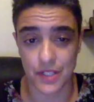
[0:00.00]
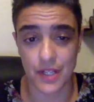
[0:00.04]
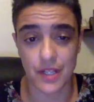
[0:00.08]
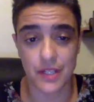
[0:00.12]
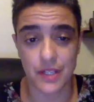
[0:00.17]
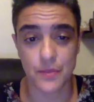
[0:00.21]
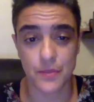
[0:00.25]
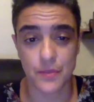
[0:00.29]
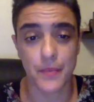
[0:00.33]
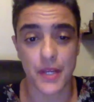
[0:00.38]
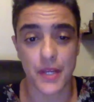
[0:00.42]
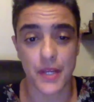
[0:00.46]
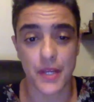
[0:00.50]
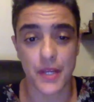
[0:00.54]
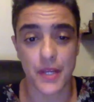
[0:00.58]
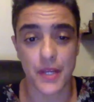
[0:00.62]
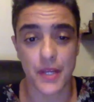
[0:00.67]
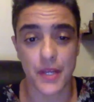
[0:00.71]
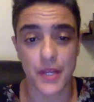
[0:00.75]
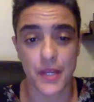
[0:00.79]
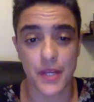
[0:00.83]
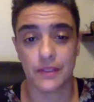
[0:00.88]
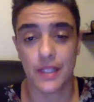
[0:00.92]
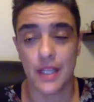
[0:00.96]
you
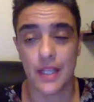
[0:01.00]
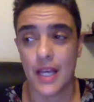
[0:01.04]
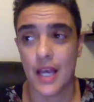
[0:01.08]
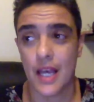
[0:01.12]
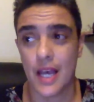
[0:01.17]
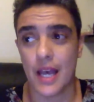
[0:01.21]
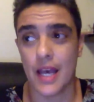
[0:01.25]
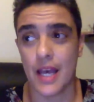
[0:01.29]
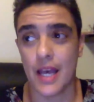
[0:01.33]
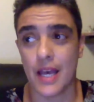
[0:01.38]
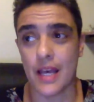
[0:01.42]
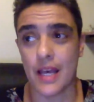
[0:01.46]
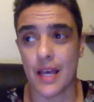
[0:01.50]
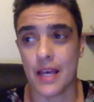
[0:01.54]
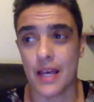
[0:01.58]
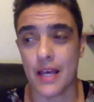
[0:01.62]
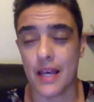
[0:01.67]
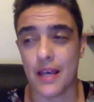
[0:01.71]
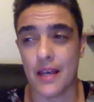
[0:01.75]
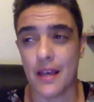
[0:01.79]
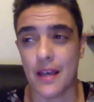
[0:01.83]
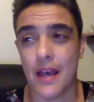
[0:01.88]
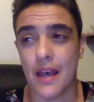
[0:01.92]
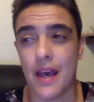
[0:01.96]
mentioned.
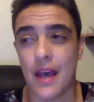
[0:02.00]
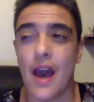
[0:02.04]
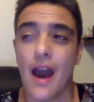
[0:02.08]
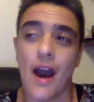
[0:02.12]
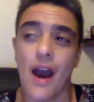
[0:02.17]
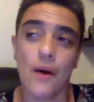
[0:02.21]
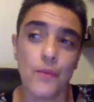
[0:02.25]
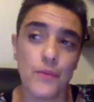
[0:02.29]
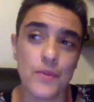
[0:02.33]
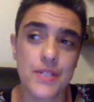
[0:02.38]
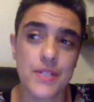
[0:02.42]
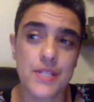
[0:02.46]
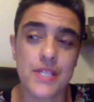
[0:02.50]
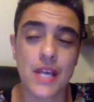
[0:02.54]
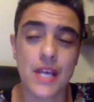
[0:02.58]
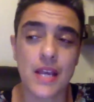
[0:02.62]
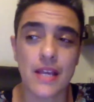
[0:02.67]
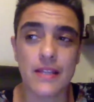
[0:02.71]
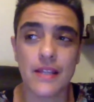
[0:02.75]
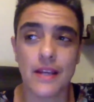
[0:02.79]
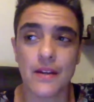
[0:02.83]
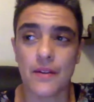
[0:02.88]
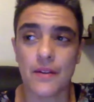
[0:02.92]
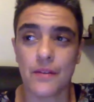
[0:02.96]
Uh, I would say
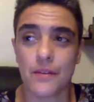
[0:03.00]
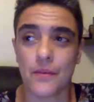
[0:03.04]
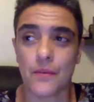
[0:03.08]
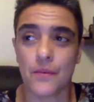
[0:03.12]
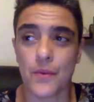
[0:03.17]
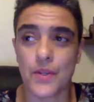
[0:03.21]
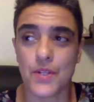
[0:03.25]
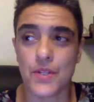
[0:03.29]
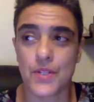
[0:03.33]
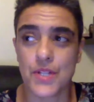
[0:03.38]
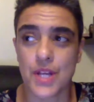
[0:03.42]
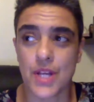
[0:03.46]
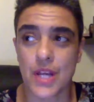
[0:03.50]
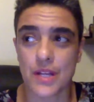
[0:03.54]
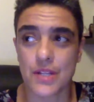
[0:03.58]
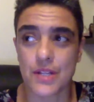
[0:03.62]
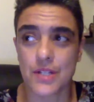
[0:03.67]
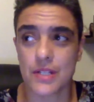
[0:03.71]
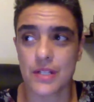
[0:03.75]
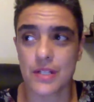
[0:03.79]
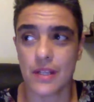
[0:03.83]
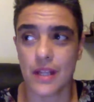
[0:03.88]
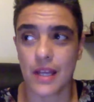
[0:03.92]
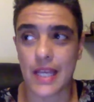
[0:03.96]
the
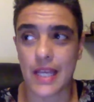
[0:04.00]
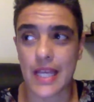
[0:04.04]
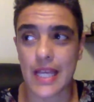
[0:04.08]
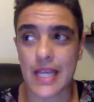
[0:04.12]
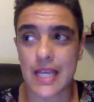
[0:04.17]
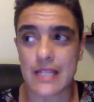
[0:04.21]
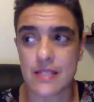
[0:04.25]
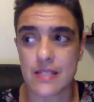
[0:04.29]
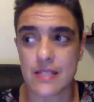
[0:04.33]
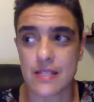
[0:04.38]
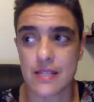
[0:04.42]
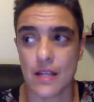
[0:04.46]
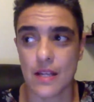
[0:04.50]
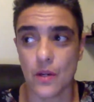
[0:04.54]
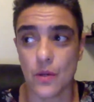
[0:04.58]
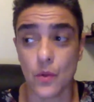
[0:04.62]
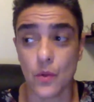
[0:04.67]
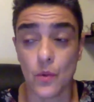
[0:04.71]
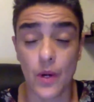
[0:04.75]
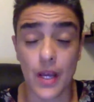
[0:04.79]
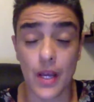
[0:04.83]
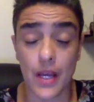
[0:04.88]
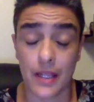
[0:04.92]
rejection against Lula